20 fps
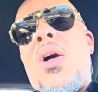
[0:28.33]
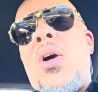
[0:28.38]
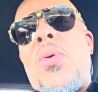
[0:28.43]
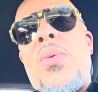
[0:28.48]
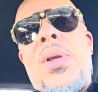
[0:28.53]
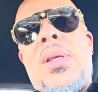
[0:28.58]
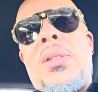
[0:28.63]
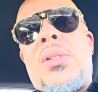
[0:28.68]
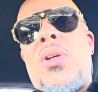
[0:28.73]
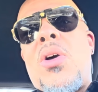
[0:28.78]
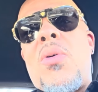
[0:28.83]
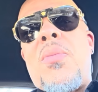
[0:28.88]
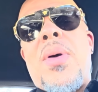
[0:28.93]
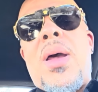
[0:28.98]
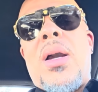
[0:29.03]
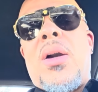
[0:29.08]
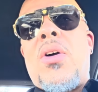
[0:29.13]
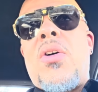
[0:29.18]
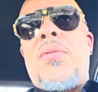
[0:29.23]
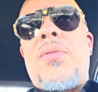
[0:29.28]
always go
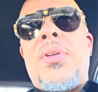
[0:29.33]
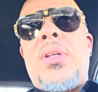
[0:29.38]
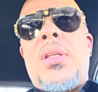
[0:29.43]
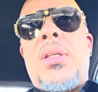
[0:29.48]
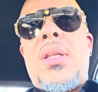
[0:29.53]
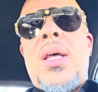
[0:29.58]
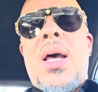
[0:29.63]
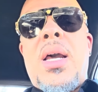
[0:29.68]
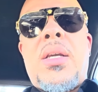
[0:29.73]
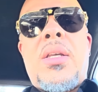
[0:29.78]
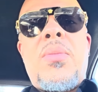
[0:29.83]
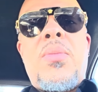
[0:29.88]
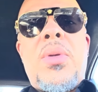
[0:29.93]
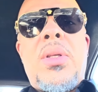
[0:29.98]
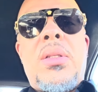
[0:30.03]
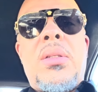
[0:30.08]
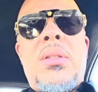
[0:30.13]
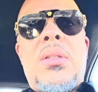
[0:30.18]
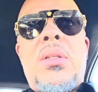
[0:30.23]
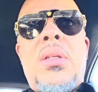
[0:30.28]
back over your
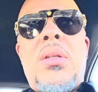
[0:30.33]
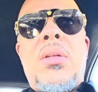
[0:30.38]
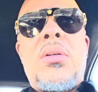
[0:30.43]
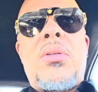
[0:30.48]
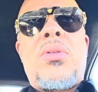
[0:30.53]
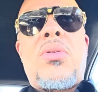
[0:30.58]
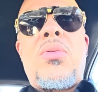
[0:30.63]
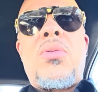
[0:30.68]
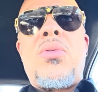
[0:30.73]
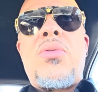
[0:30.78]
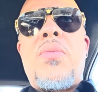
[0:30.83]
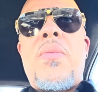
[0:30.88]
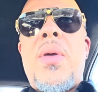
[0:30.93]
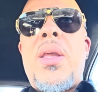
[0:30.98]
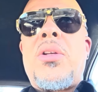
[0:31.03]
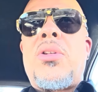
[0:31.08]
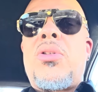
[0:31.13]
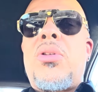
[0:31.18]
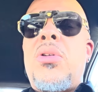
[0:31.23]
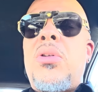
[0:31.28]
documents, look through,
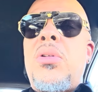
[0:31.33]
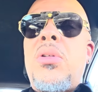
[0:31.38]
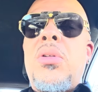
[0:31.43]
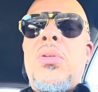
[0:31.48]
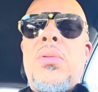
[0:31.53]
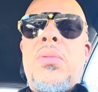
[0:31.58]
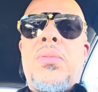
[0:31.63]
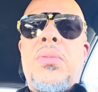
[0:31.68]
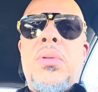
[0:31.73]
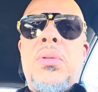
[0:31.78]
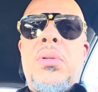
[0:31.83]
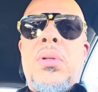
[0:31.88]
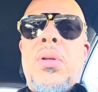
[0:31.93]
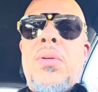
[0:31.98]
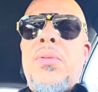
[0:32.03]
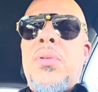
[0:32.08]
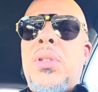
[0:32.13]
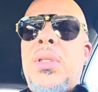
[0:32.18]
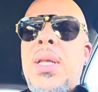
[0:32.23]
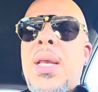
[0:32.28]
make sure you
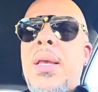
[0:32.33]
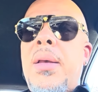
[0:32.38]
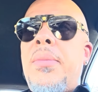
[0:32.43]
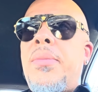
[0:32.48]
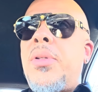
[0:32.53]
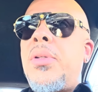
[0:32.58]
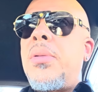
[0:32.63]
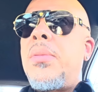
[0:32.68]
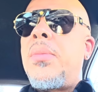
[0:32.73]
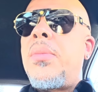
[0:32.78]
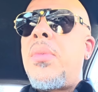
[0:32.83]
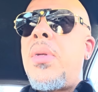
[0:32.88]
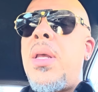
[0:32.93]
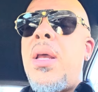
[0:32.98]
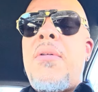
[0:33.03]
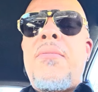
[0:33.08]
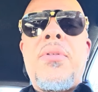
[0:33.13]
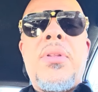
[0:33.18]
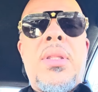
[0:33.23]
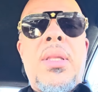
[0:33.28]
stamped them,
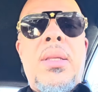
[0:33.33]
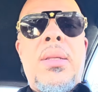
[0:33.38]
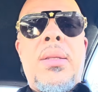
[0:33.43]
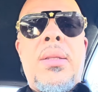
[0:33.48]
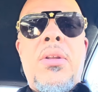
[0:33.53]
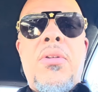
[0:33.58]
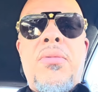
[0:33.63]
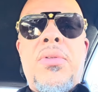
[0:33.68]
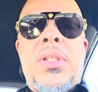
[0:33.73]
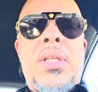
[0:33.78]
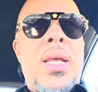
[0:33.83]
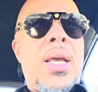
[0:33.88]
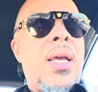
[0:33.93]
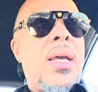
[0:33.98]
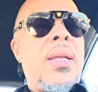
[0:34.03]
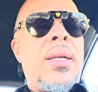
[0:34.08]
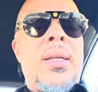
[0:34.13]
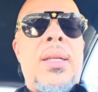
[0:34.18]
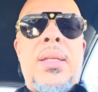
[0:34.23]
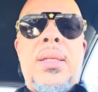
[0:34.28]
everything you
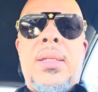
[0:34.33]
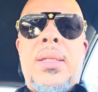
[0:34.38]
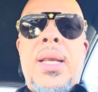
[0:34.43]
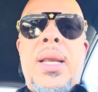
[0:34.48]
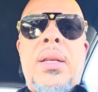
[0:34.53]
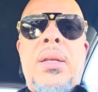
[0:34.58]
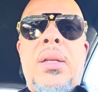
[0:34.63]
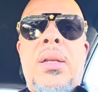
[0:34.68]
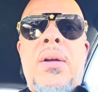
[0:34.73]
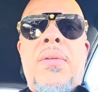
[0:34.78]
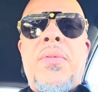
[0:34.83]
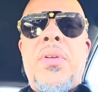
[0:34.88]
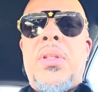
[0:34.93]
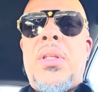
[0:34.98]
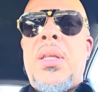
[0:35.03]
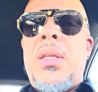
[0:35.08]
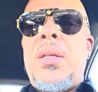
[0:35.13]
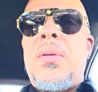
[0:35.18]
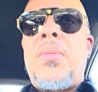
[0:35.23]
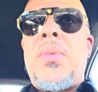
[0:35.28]
signed and dated
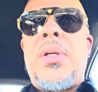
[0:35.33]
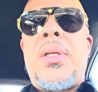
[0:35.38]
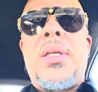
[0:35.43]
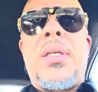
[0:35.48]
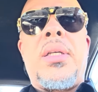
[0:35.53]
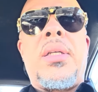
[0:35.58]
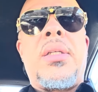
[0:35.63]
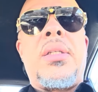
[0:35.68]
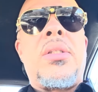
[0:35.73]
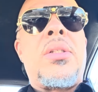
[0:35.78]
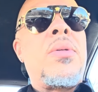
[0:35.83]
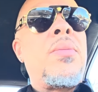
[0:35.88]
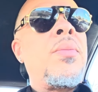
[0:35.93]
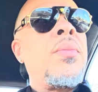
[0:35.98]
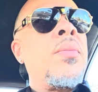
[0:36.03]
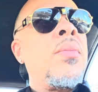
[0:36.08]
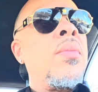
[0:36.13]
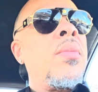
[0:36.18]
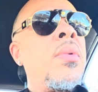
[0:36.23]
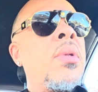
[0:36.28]
everything, because
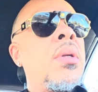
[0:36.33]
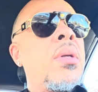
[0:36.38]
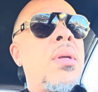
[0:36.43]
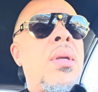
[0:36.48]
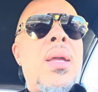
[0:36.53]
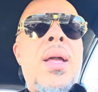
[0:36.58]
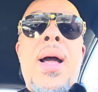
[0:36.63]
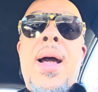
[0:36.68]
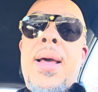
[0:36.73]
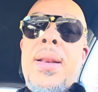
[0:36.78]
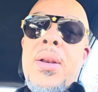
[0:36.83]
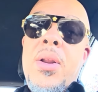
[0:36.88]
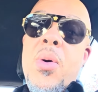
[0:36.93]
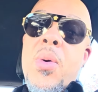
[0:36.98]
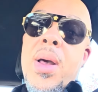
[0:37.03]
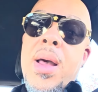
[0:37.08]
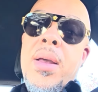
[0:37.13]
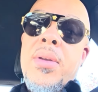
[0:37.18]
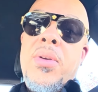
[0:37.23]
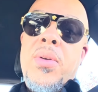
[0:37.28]
I
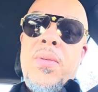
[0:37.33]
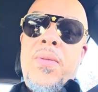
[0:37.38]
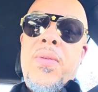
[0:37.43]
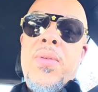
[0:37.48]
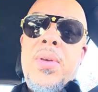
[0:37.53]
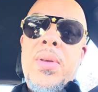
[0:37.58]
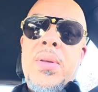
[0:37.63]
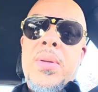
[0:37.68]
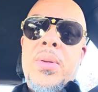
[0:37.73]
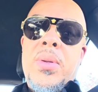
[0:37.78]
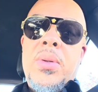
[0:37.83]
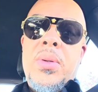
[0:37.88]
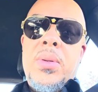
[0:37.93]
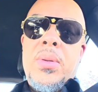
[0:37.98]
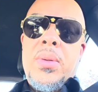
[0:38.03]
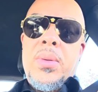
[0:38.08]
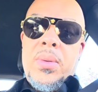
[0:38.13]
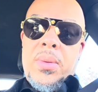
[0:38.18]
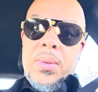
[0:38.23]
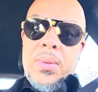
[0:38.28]
know how you feel.
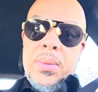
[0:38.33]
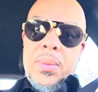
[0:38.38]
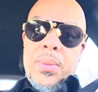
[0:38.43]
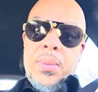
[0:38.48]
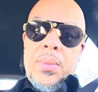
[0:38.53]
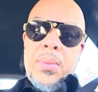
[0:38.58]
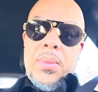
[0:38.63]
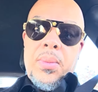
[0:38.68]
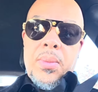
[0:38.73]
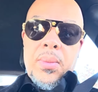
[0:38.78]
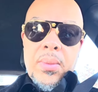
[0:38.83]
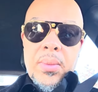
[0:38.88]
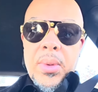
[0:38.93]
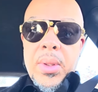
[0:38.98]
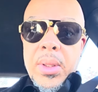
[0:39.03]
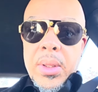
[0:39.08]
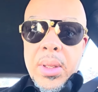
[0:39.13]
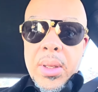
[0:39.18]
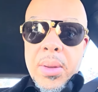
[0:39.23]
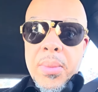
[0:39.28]

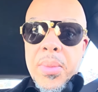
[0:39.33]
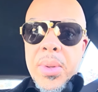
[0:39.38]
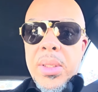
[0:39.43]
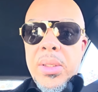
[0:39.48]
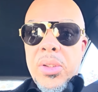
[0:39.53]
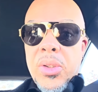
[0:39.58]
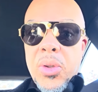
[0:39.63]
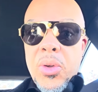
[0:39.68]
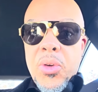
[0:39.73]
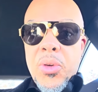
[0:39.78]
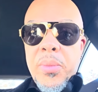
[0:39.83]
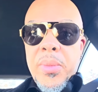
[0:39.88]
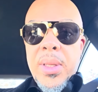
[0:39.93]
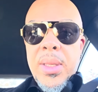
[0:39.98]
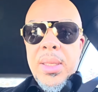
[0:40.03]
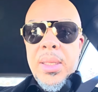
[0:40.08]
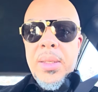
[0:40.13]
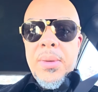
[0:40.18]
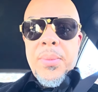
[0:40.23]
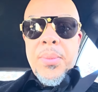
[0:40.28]
Look at me, zoom
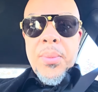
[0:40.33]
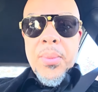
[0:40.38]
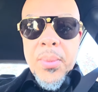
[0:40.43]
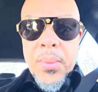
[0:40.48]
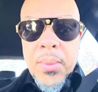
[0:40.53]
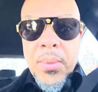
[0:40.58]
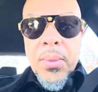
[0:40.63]
in.